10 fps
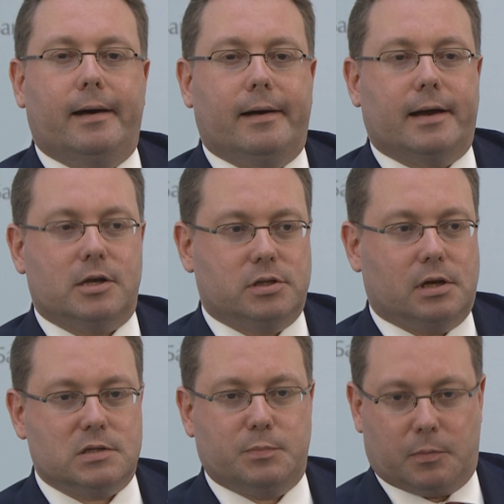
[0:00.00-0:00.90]
to get
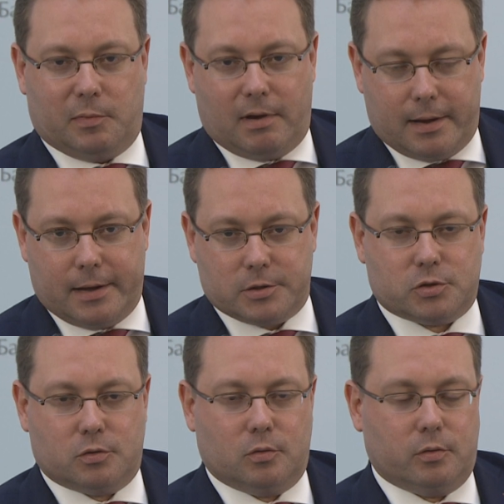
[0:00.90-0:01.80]
seated in
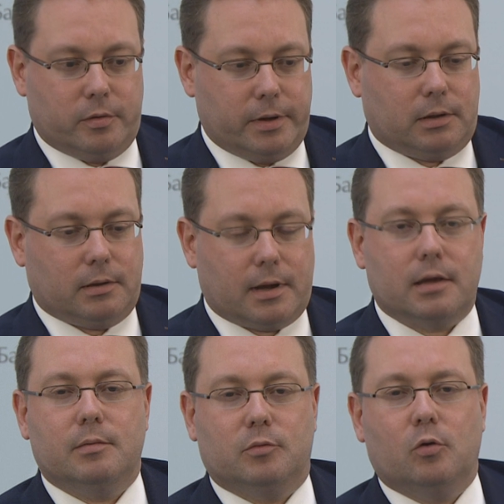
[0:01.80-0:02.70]
different ways,
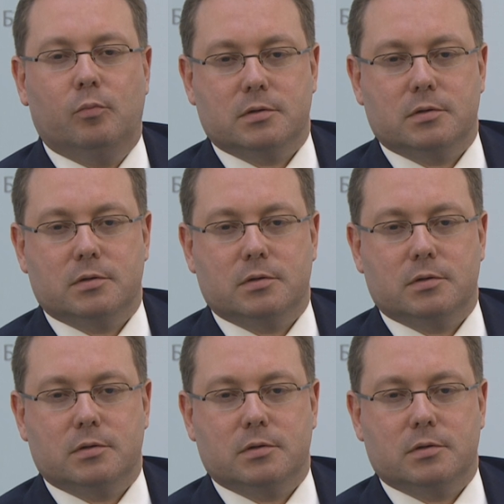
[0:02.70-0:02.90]
thinking